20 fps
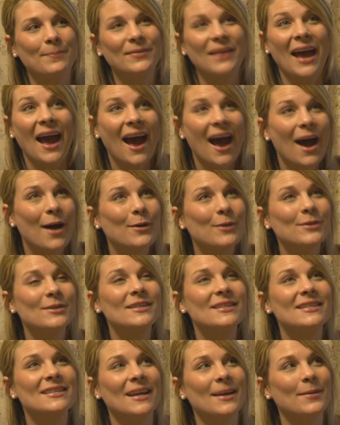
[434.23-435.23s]
The
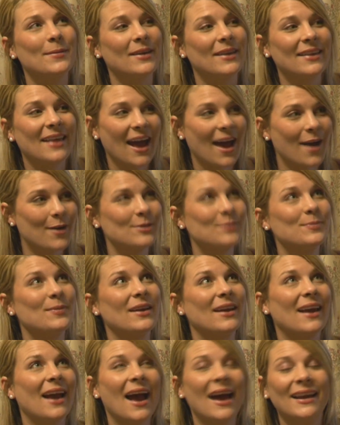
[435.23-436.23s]
house
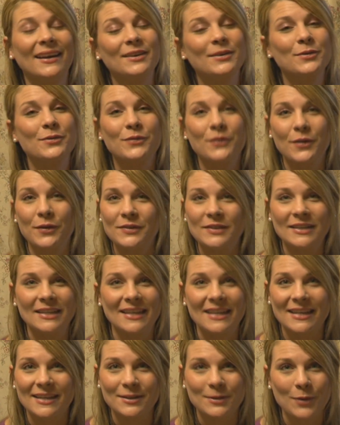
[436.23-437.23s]
being 150
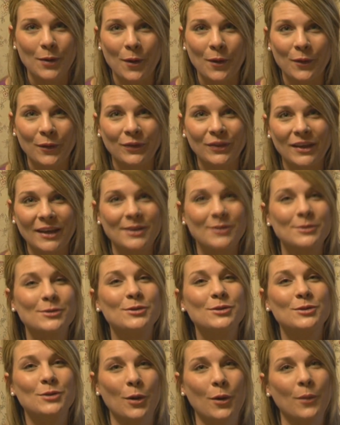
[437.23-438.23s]
years old, thank you
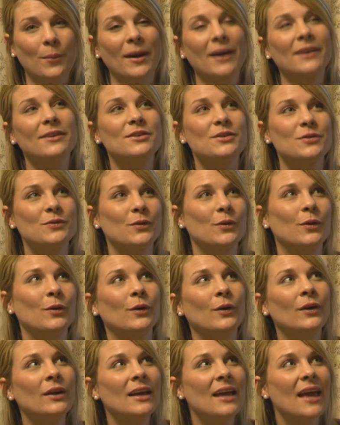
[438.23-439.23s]
so much
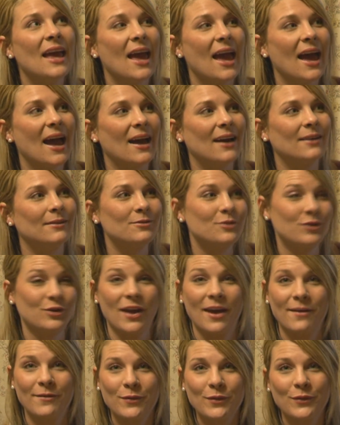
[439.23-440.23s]
for
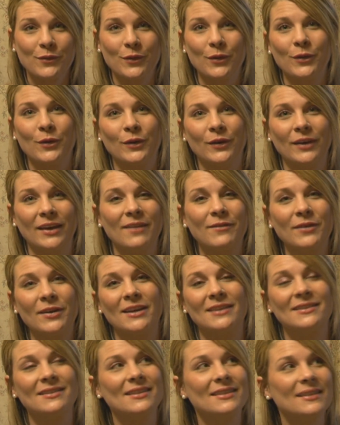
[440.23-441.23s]
Trev for giving
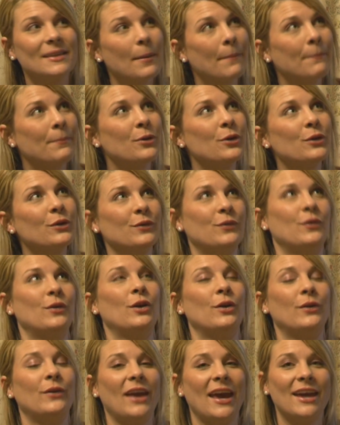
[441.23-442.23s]
us this beautiful
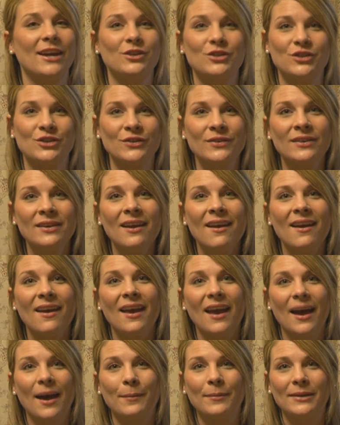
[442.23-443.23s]
location.
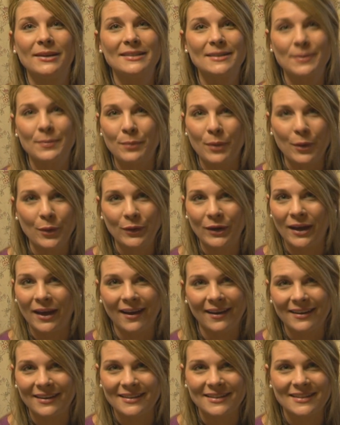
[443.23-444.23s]
I mean,
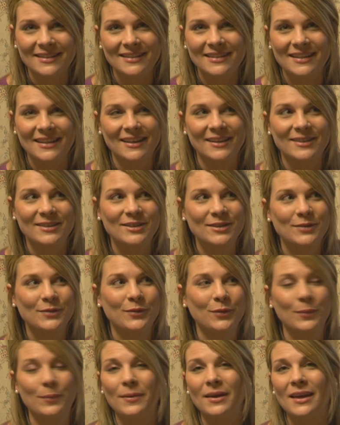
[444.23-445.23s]
Dambola is just
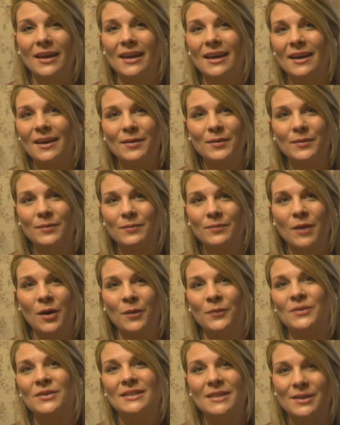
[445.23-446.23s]
for me,
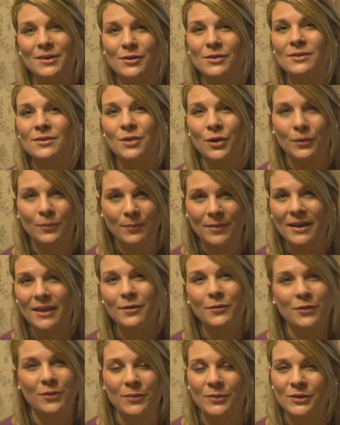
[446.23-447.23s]
obviously because not
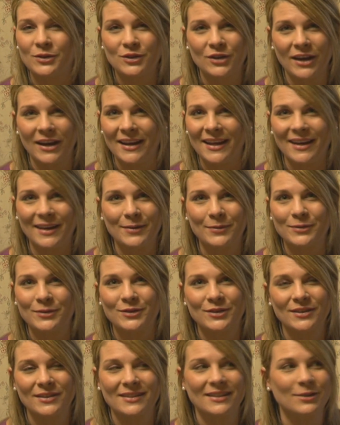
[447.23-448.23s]
being from Australia, it was
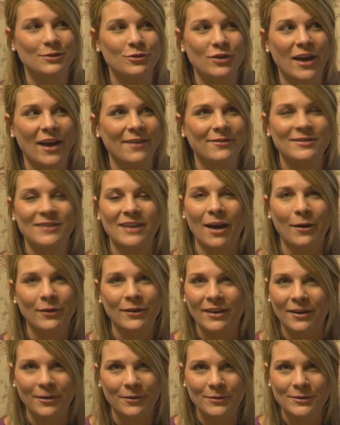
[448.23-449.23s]
just the drive down
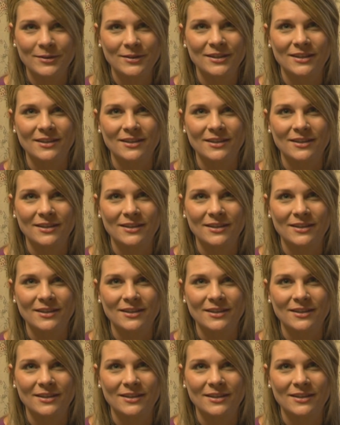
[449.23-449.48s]
here. It